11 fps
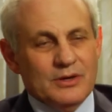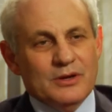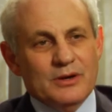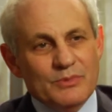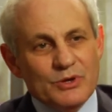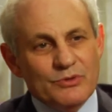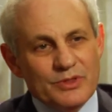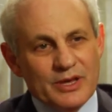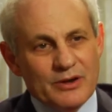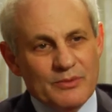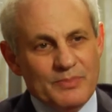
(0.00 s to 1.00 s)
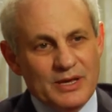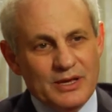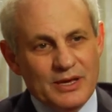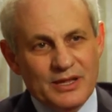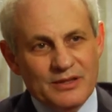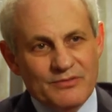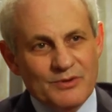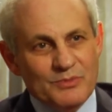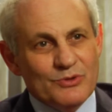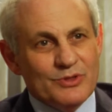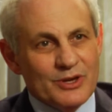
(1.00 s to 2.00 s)
immune therapy, and if
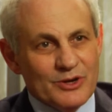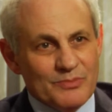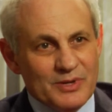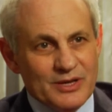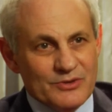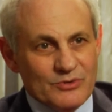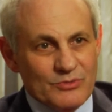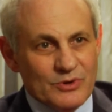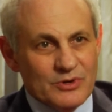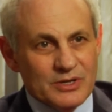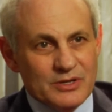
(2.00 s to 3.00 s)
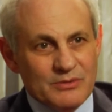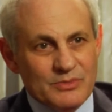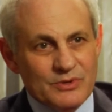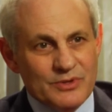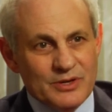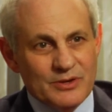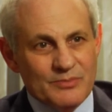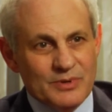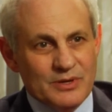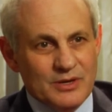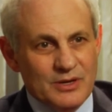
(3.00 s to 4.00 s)
immune therapy doesn't work, and immune
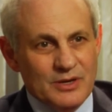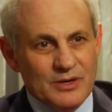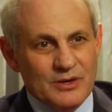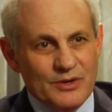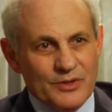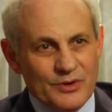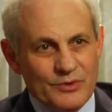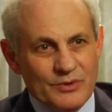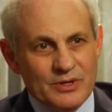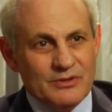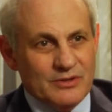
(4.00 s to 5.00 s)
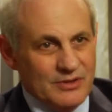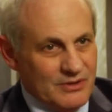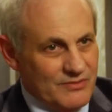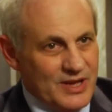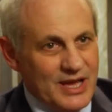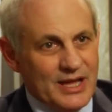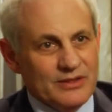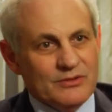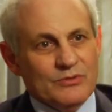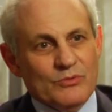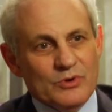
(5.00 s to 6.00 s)
therapy, although it's an
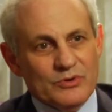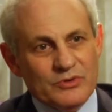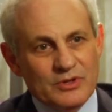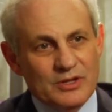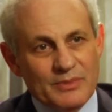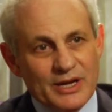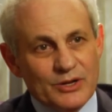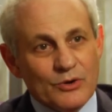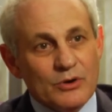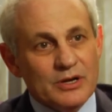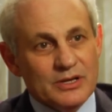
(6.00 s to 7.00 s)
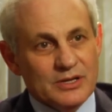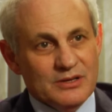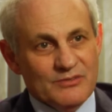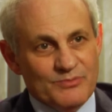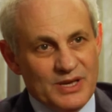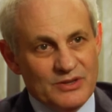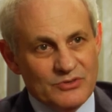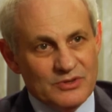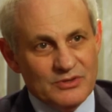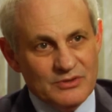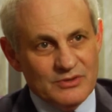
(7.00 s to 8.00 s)
advance, works in a minority of
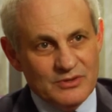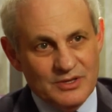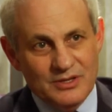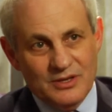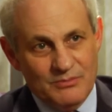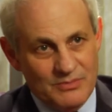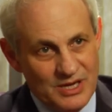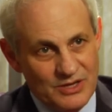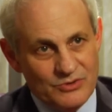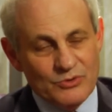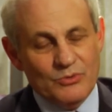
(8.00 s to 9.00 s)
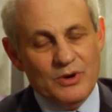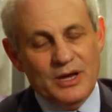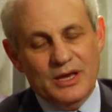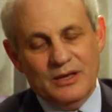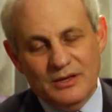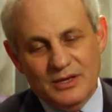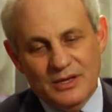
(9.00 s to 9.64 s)
patients in a major way,